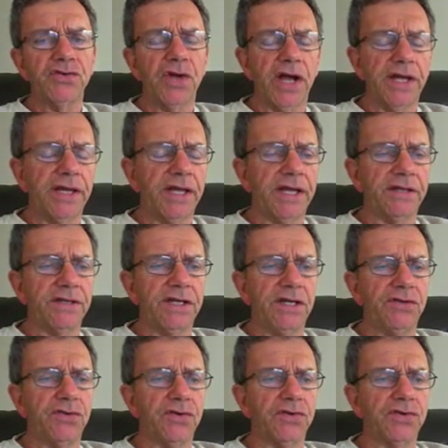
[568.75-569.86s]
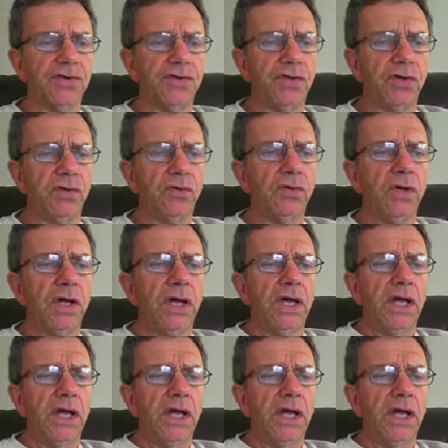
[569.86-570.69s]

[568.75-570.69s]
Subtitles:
try to get teachers to do